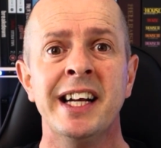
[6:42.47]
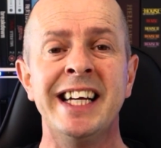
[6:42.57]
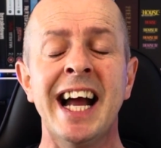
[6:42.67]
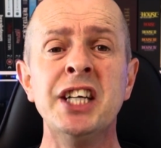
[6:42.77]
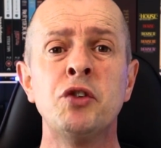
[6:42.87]

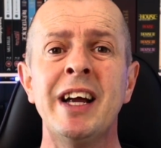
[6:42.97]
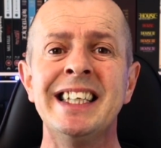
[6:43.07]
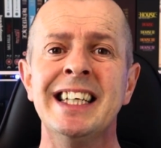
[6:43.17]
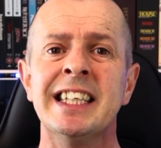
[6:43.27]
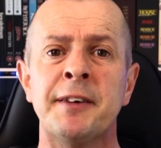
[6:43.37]
The age
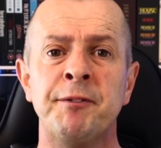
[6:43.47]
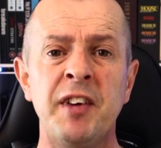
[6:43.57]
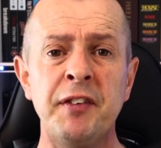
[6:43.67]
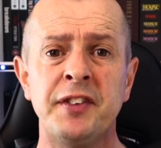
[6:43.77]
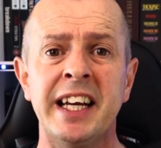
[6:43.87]
rating is a
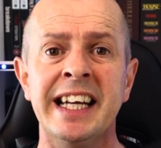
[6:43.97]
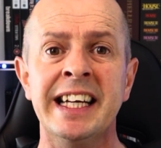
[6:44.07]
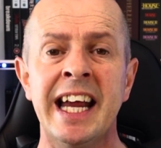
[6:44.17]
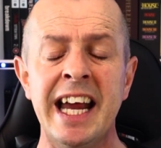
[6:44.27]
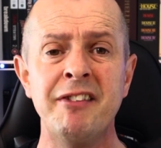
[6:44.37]
15
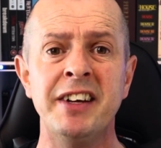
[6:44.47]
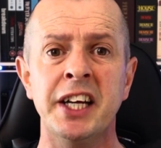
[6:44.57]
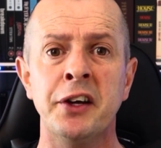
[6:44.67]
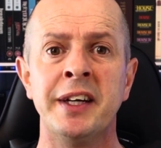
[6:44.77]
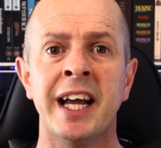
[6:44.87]
here in
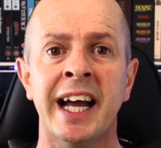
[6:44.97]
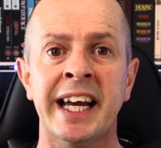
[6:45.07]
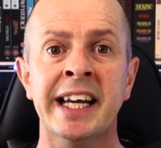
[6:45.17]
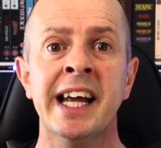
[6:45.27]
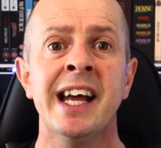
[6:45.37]
the
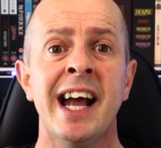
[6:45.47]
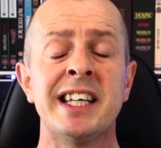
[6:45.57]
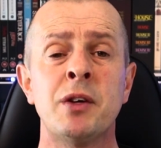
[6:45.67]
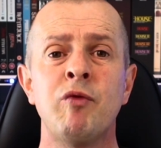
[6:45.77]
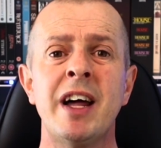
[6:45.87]
UK,
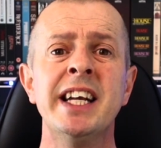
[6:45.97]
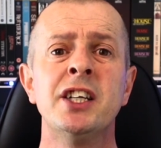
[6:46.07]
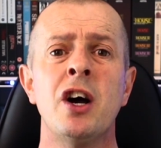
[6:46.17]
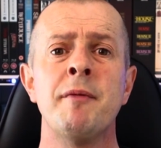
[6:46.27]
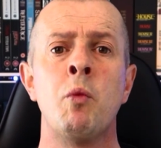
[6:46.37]
has a running
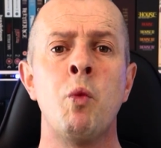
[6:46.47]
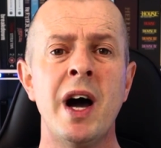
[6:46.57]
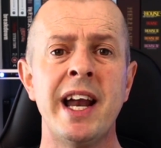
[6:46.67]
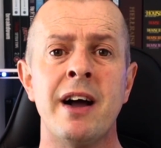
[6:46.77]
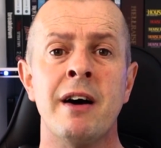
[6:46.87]
Time of
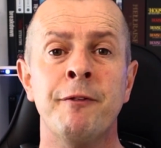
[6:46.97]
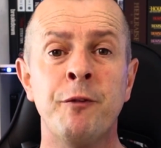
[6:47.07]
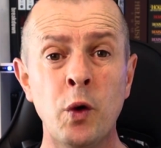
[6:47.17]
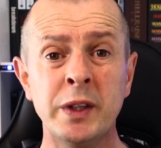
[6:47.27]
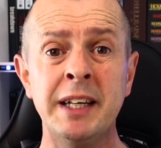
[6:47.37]
one hour,
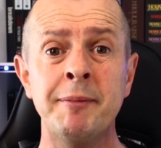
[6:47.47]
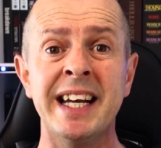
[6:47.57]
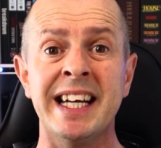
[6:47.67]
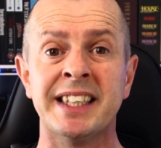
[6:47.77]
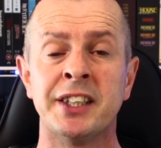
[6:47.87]
40
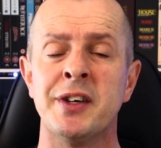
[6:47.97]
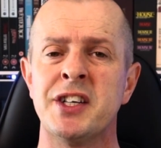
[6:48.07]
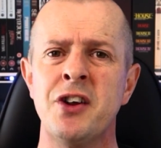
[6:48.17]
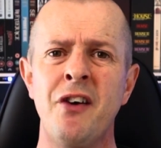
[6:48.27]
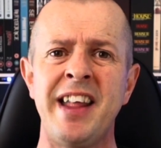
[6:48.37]
minutes, so
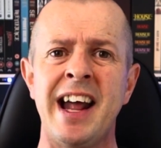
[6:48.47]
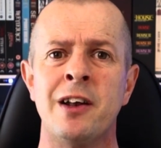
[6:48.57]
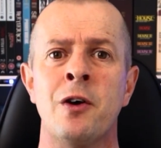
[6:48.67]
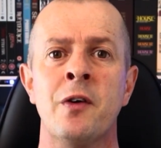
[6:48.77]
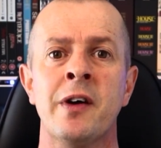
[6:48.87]
it's not that
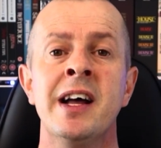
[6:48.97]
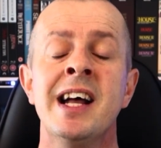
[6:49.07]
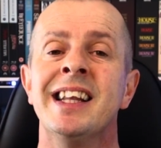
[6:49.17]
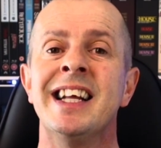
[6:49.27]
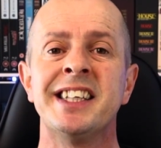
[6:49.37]
long.
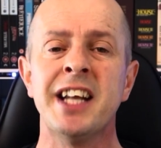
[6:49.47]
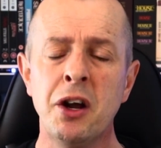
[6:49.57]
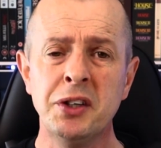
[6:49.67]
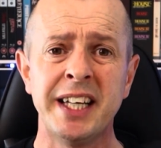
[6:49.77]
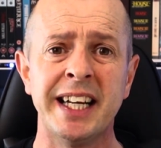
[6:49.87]
There's
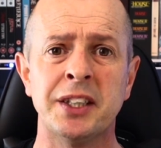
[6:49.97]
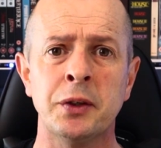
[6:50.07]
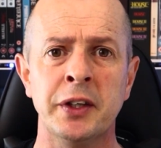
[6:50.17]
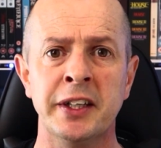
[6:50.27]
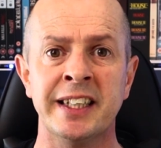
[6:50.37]
no sex
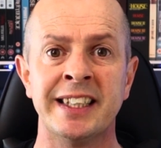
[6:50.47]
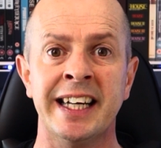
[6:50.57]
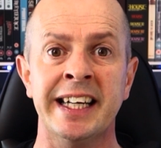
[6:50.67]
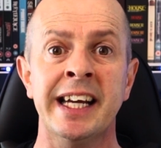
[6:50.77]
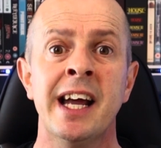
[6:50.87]
or
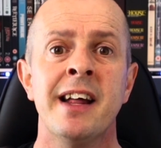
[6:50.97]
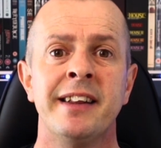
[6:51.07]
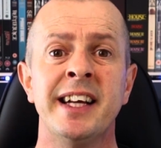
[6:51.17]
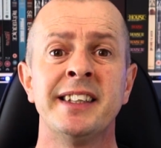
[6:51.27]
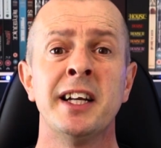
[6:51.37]
nudity.
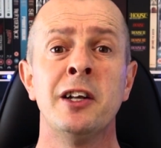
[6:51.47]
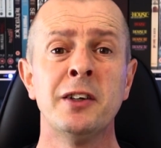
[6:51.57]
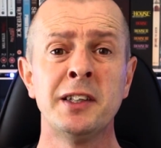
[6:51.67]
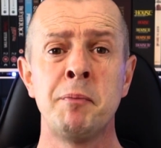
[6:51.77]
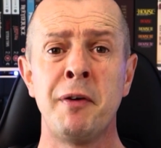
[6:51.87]
There's a
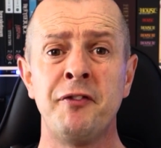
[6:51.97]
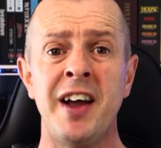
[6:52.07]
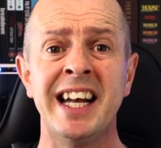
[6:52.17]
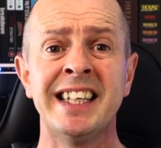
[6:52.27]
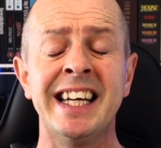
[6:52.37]
lot of
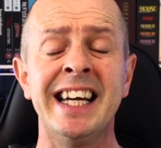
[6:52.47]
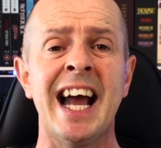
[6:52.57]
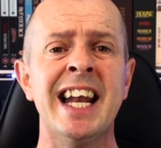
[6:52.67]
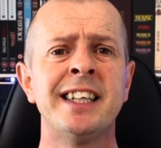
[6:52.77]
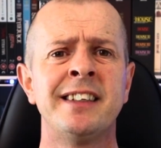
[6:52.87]
profanity
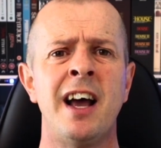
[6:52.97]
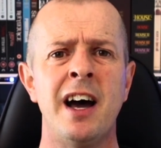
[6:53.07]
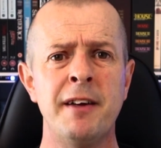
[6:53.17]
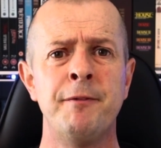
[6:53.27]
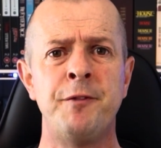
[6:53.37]
and a
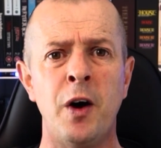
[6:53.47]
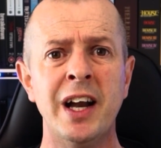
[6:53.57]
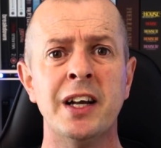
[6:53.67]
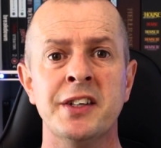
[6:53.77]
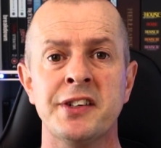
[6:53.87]
ton of
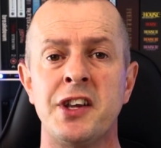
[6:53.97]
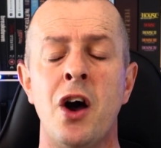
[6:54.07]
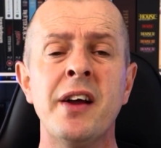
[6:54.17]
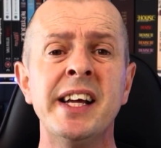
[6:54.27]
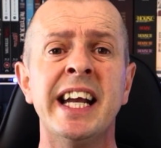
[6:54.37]
violence.
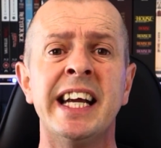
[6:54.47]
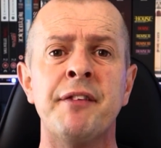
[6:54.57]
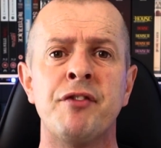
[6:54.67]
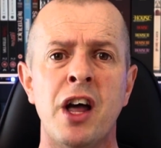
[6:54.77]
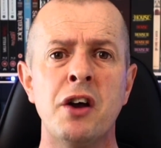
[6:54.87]
I'm going to
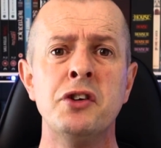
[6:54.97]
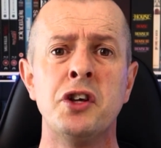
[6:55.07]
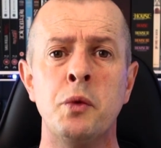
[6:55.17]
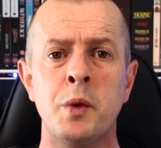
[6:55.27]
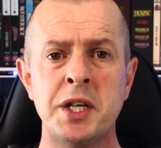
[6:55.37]
give those
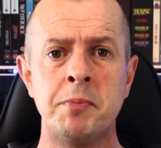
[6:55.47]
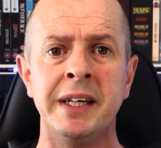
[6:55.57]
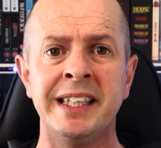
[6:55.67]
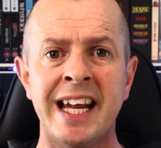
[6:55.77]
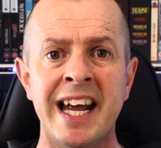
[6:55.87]
who wish
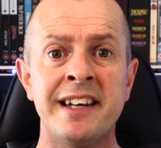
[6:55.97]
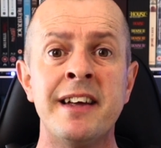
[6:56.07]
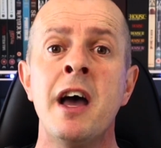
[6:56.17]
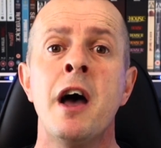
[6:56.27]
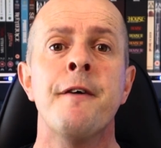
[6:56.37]
me dead
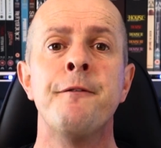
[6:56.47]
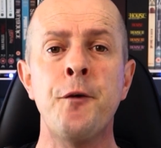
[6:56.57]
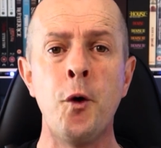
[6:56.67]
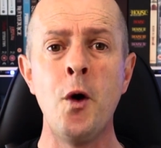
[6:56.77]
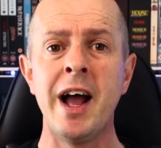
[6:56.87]

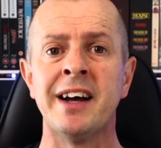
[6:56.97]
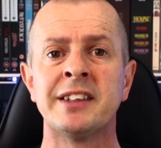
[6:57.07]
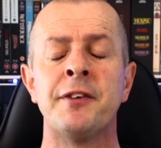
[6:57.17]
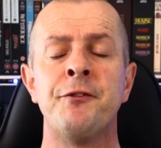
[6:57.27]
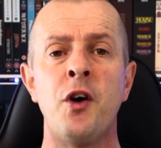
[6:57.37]
four
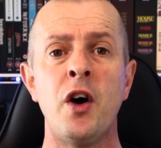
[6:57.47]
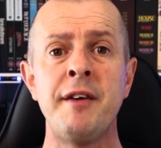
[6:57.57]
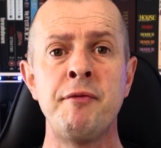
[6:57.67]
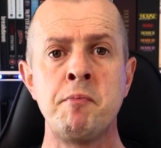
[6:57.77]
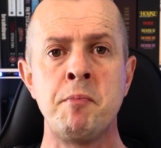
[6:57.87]
out of
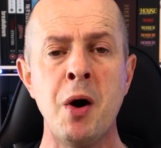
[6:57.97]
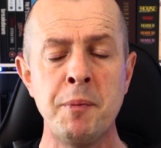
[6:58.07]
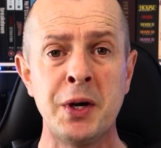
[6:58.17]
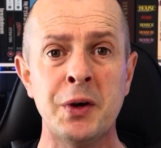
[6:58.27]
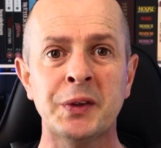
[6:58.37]
five
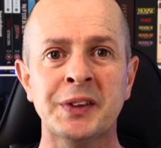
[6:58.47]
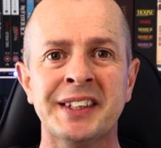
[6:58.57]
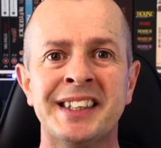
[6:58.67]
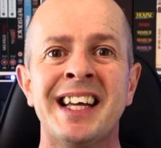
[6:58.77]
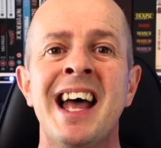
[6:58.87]

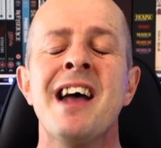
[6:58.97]
popcorns.